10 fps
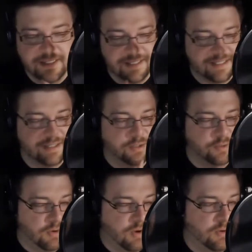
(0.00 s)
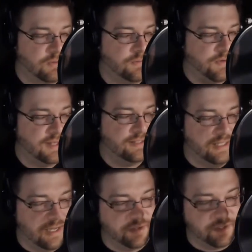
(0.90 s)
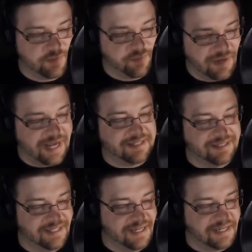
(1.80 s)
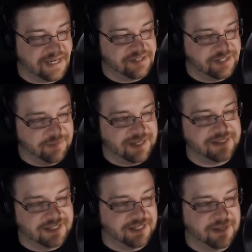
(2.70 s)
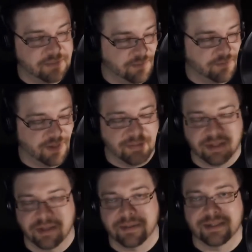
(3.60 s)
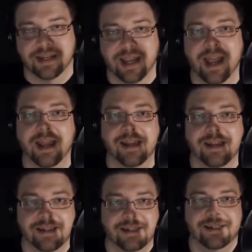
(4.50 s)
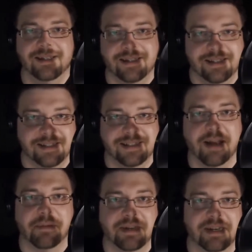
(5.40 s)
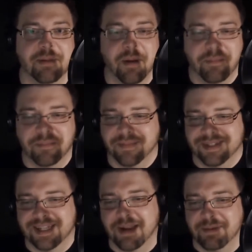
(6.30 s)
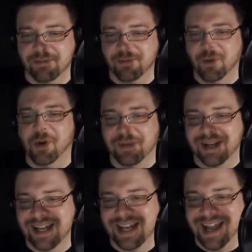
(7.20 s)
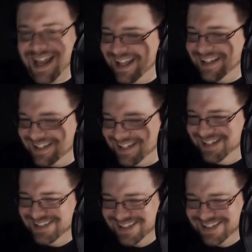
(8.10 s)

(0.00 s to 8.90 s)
Sister Crone finds the others practicing, and she basically comes up, up to them and is like, Hey, it's time to team up. It's time to form an alliance.